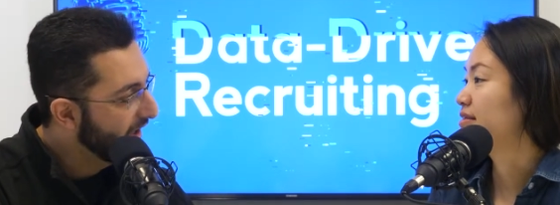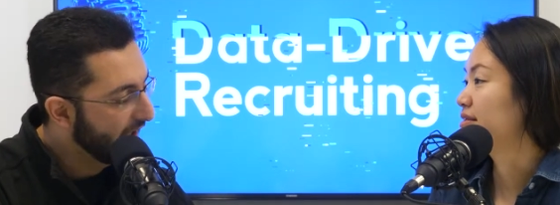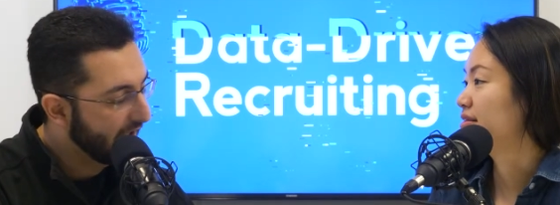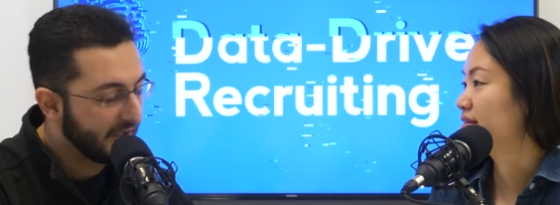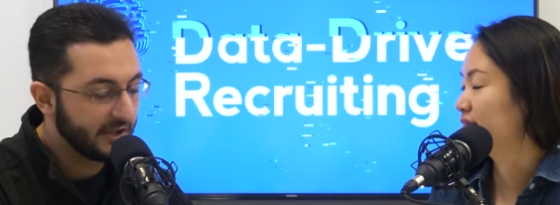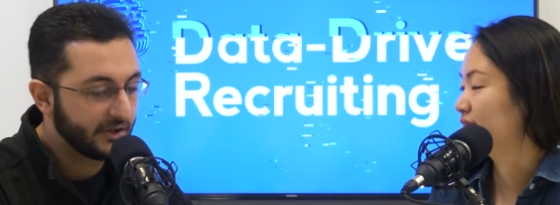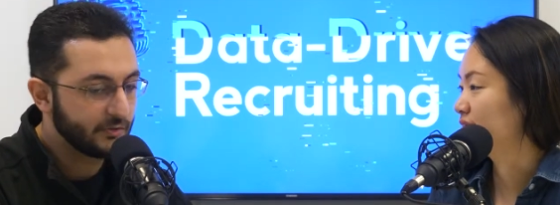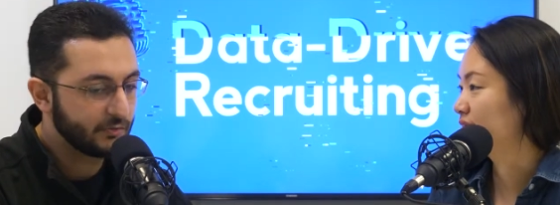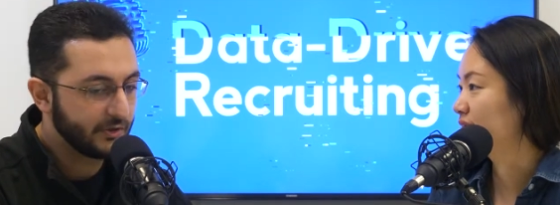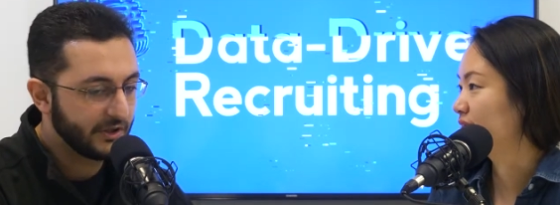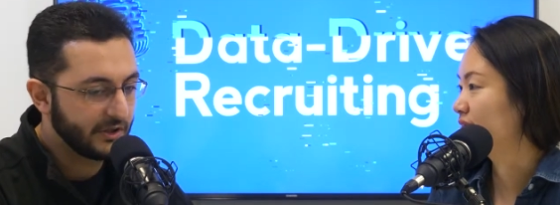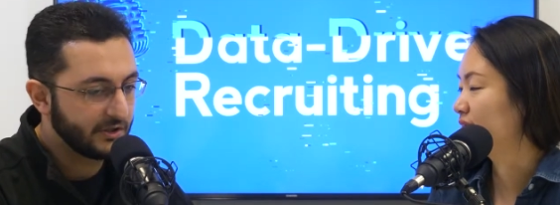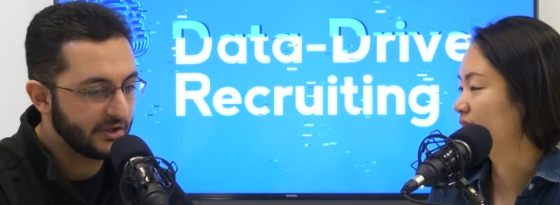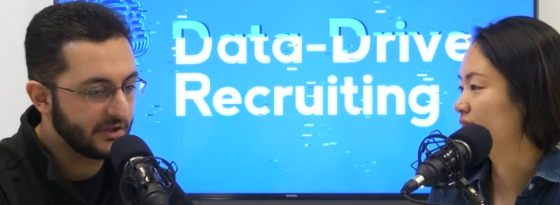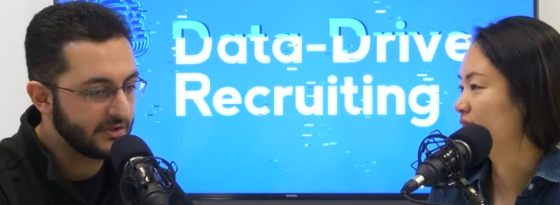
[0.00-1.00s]
Speaker 1: hey we
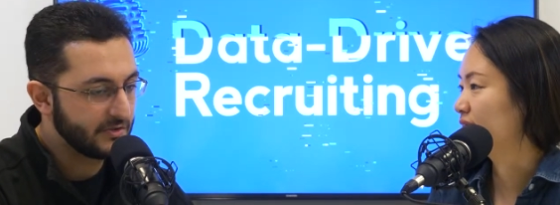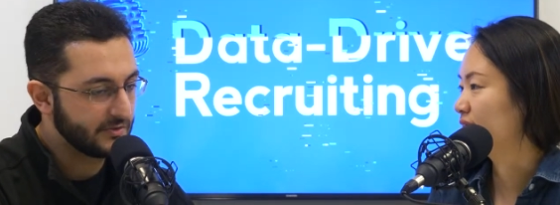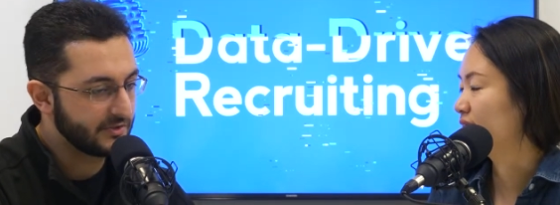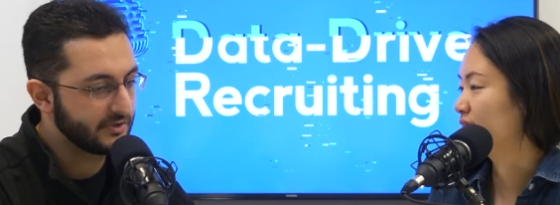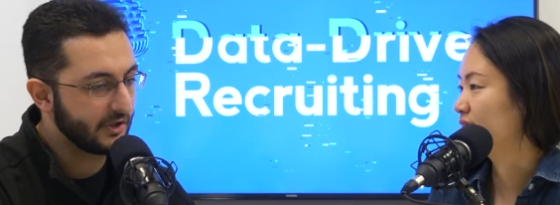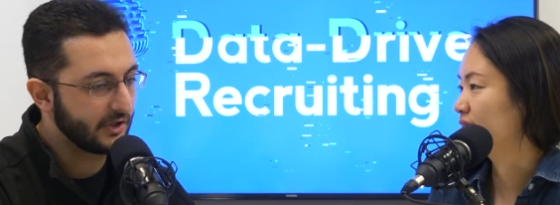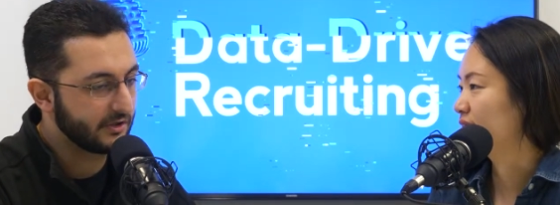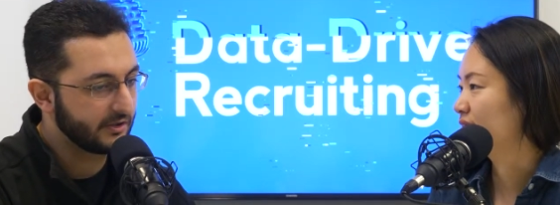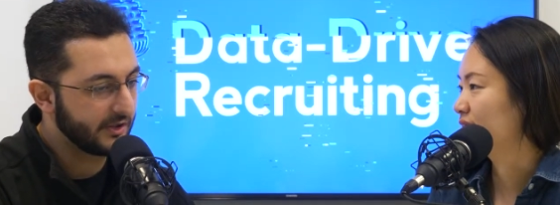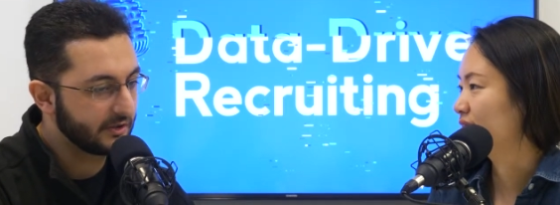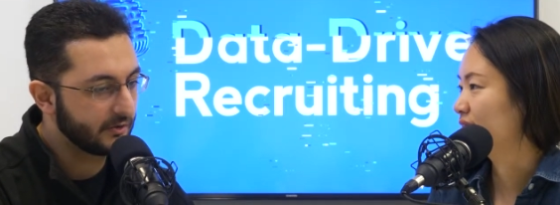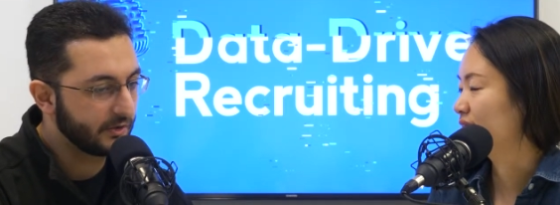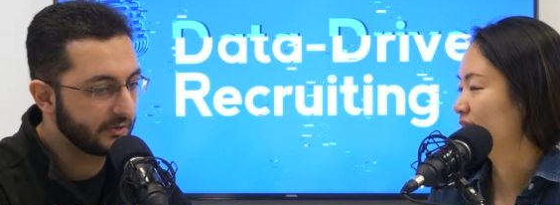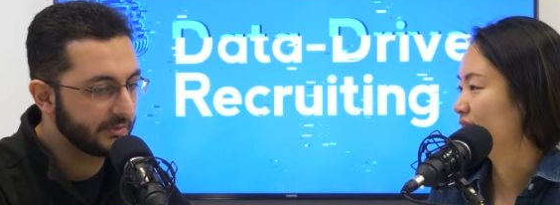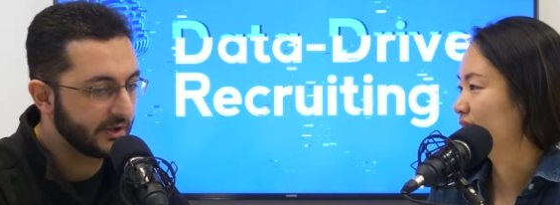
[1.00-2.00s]
need to start like
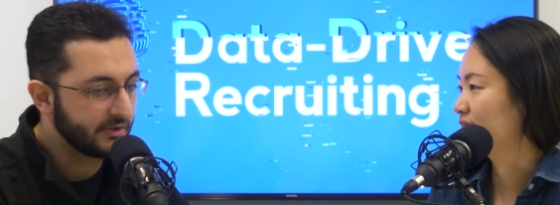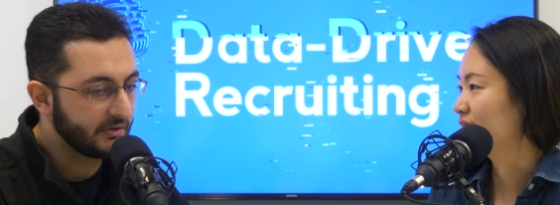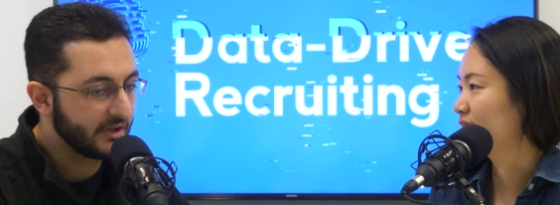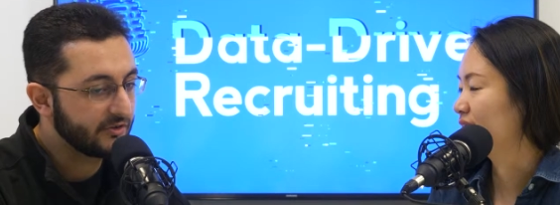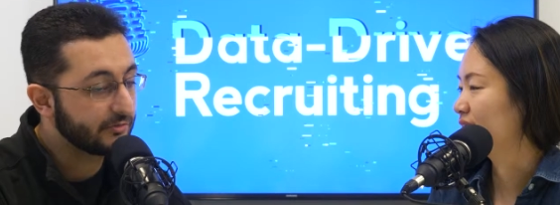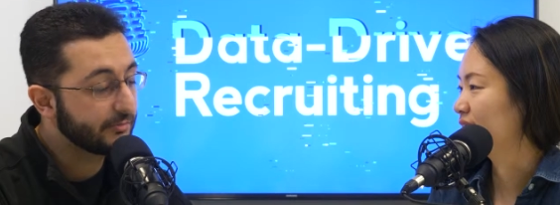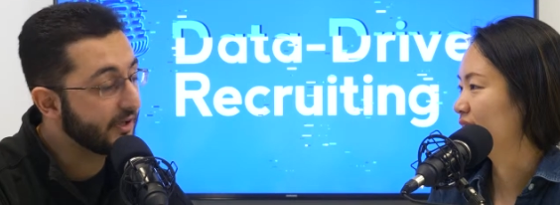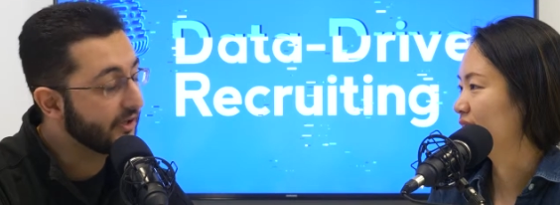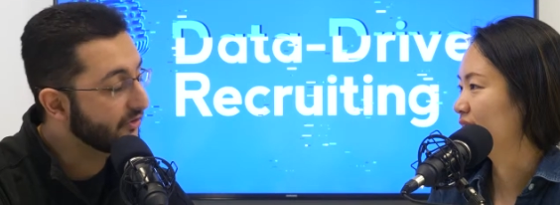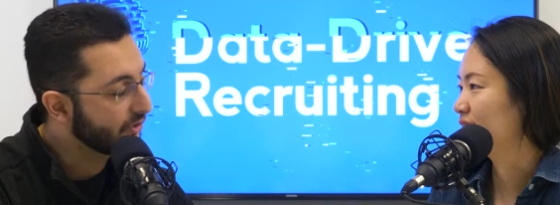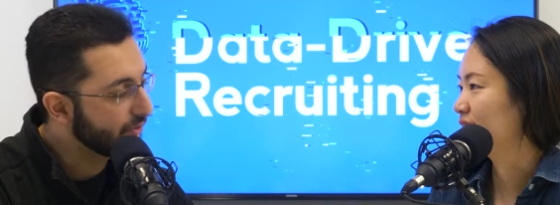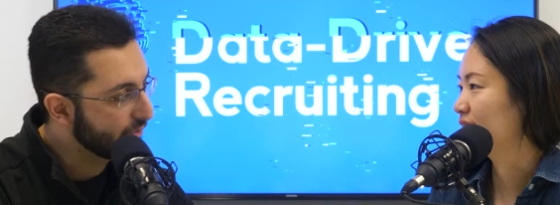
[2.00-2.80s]
going beyond resumes can